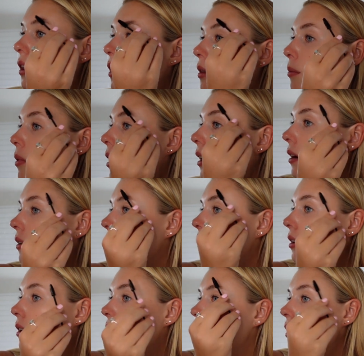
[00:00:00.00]
other brow.
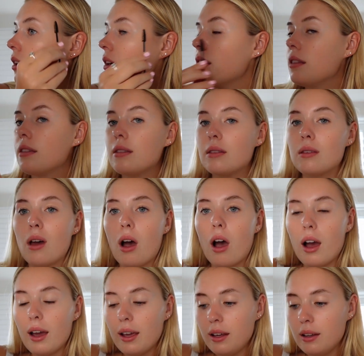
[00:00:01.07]

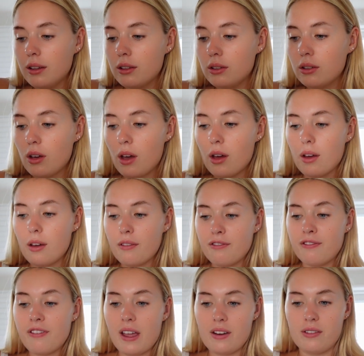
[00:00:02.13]
I
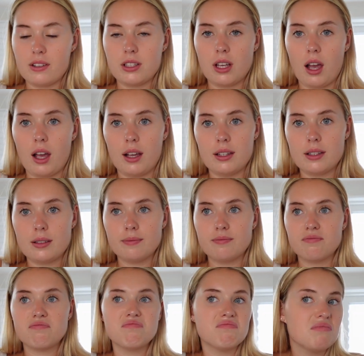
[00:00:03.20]

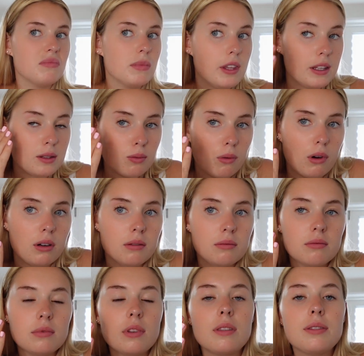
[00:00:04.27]
favouritize this one.
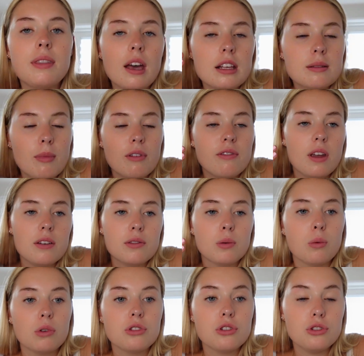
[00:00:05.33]
That's my favourite
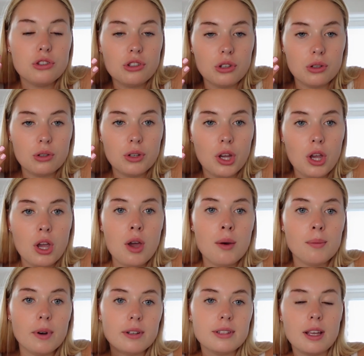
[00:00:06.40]
one to do.
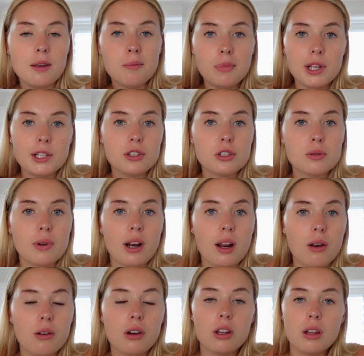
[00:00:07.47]
Whereas in pictures when I
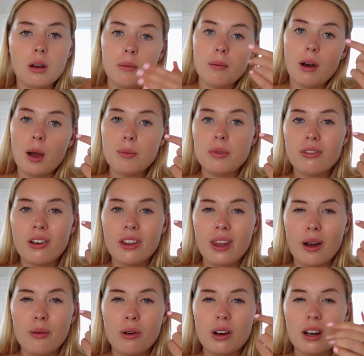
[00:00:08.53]
look at them I prefer
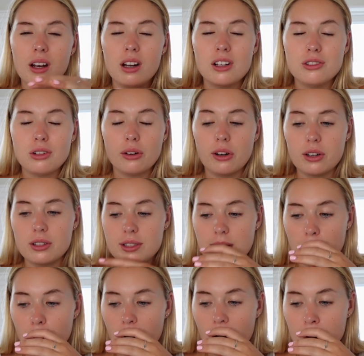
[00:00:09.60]
that one, and I don't
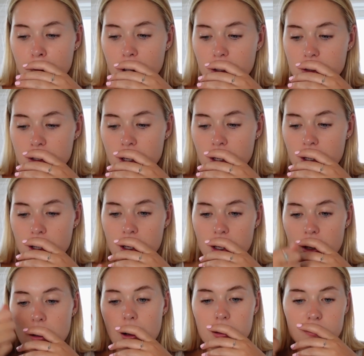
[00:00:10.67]
understand why, because
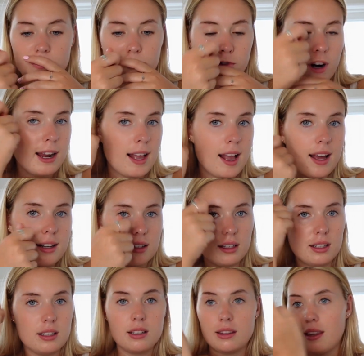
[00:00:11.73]

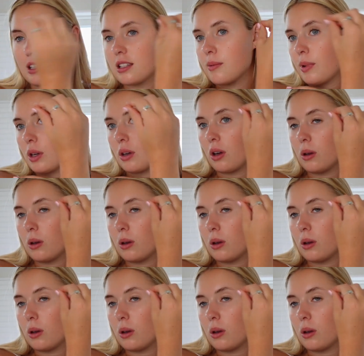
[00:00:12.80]
right-handed, that's a bit